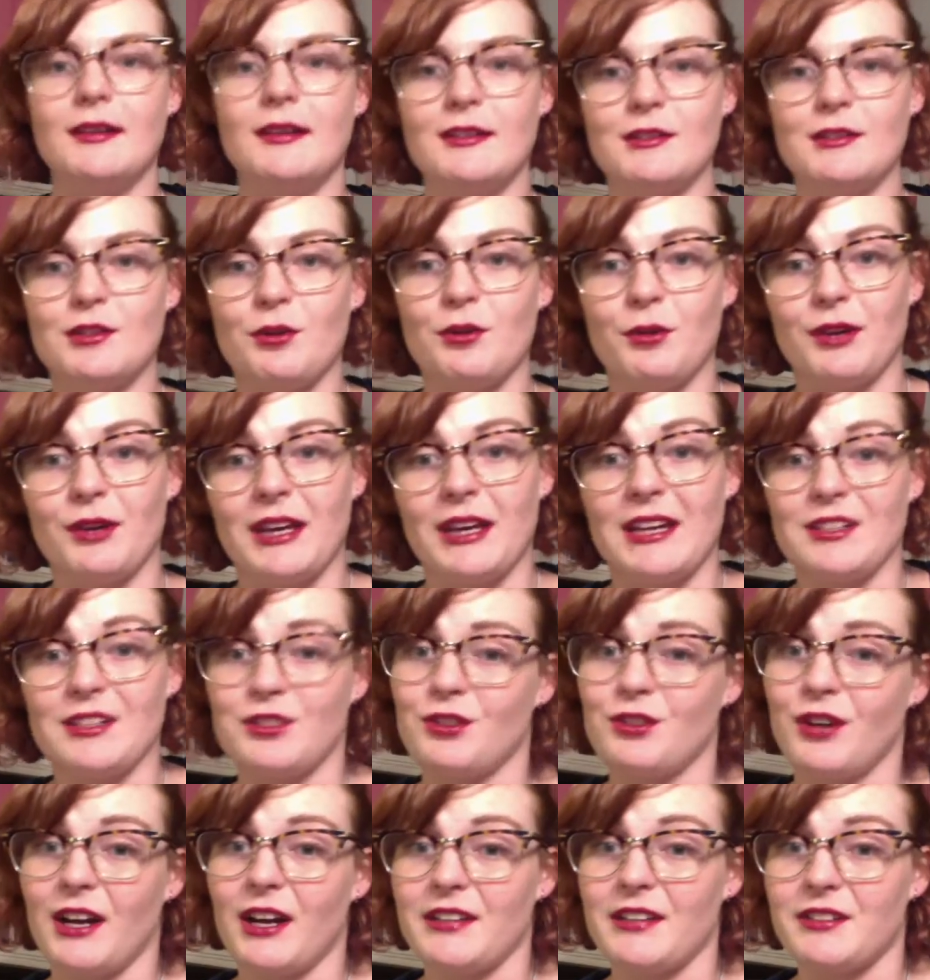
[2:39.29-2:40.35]
So in case
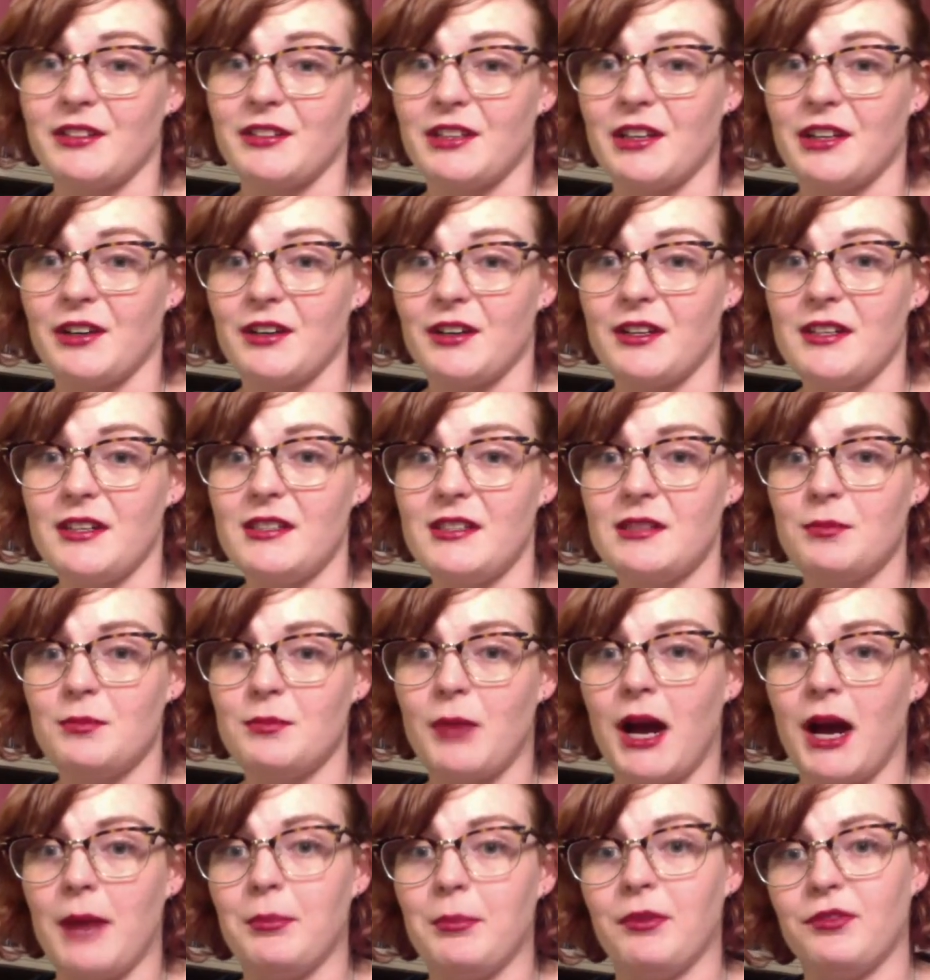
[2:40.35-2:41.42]
you guys are curious,
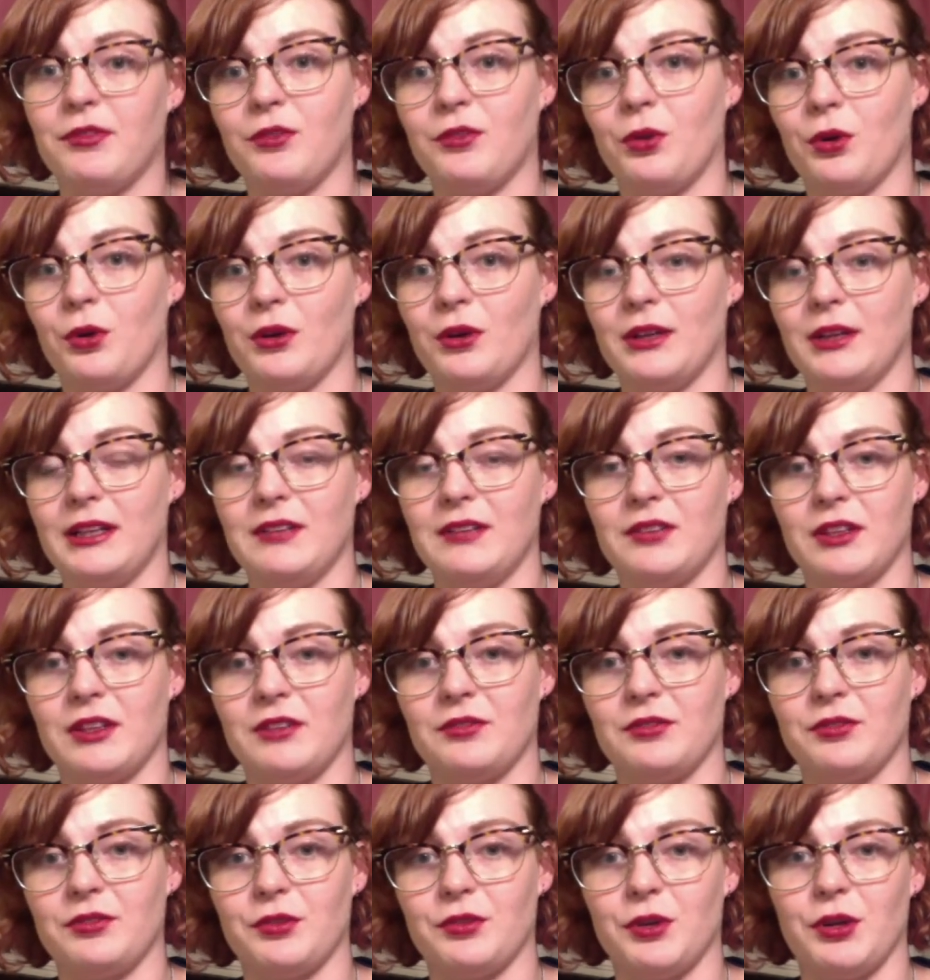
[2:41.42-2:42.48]
my before leaving
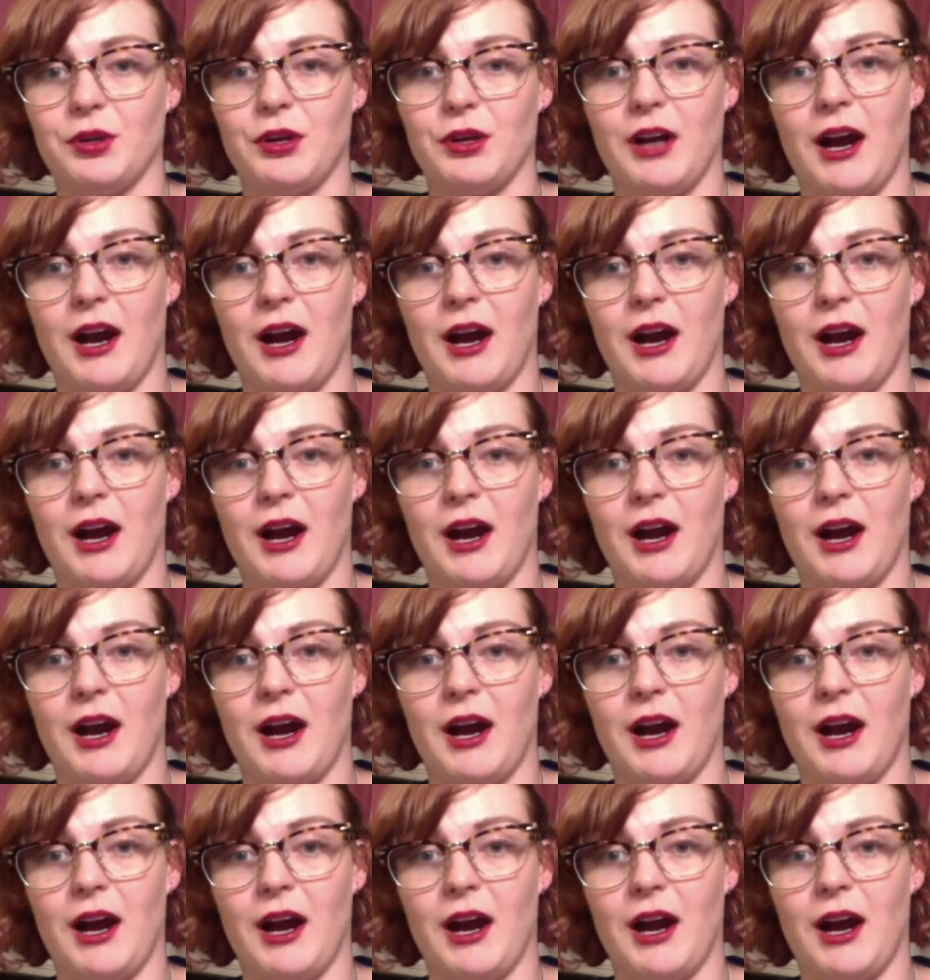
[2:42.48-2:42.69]
for